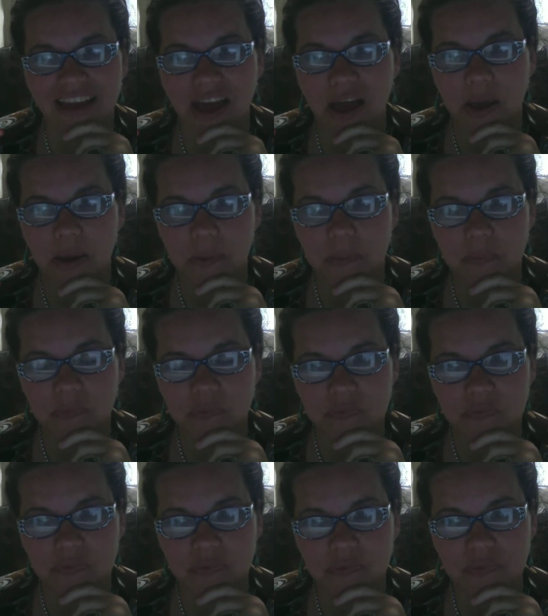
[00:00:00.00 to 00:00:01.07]
I
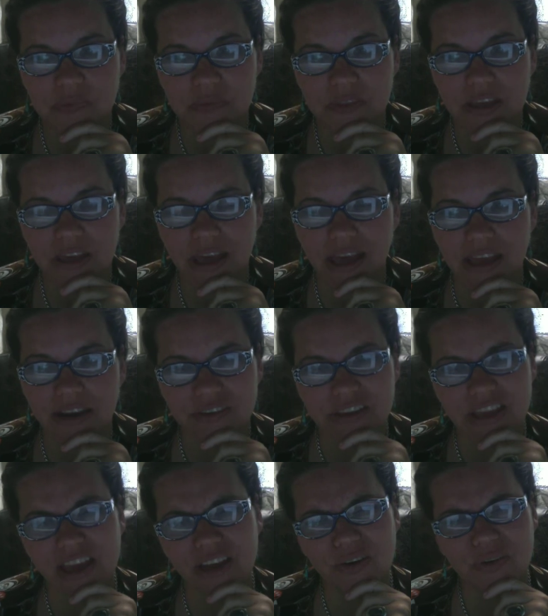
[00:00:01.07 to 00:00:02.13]
don't
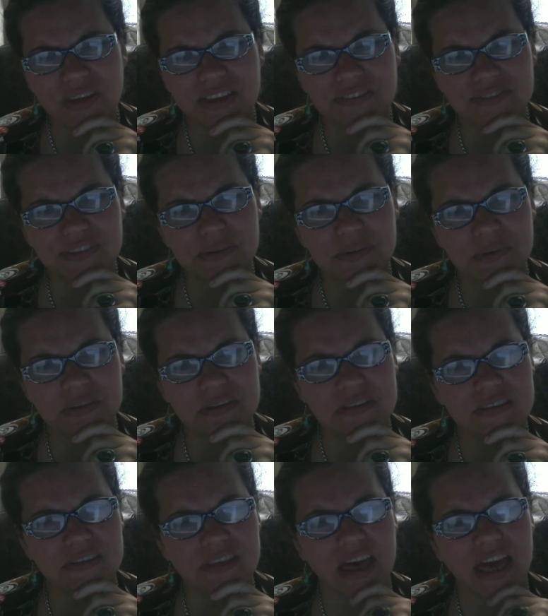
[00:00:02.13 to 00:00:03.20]
know if it
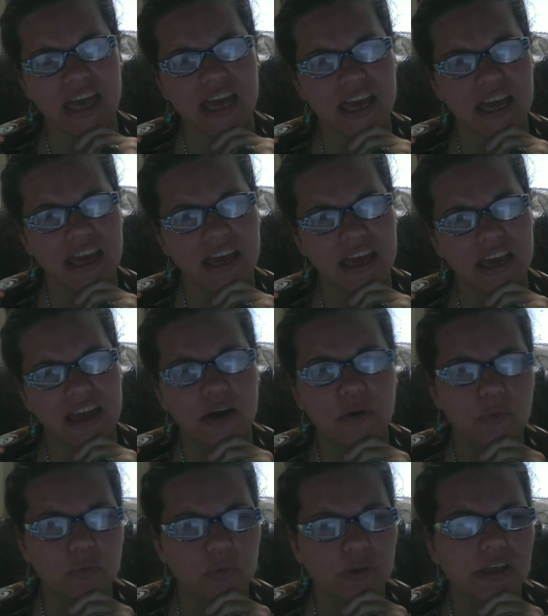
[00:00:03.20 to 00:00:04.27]
was like a
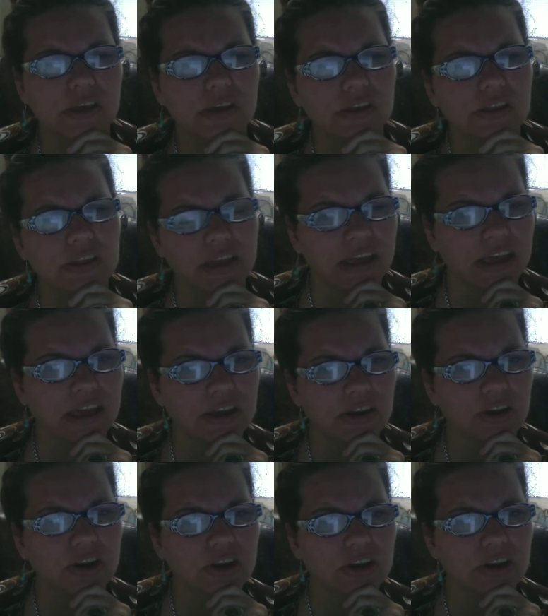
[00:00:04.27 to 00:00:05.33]
real
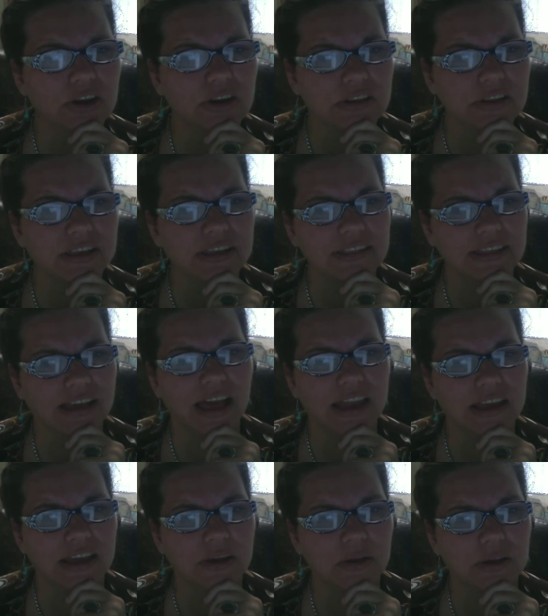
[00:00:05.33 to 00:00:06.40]
anger, like the kind
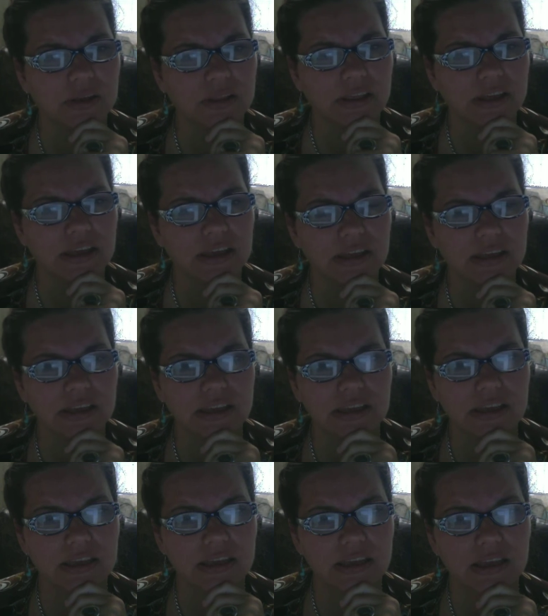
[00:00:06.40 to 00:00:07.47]
of, like,
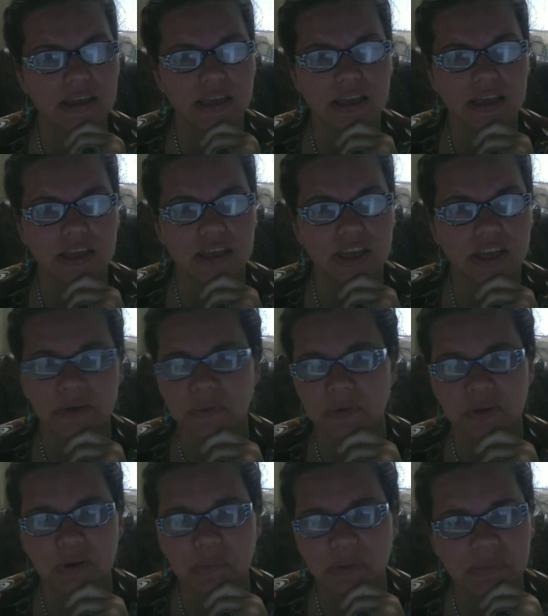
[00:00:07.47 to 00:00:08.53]
you know,
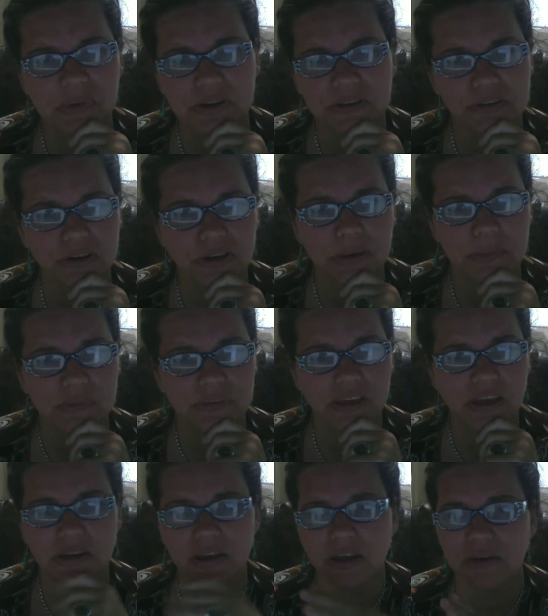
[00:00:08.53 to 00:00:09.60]
where your blood pressure
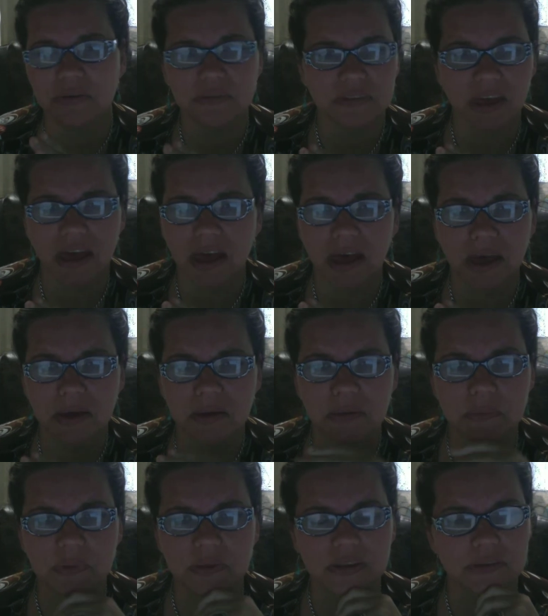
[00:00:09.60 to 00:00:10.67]
goes up.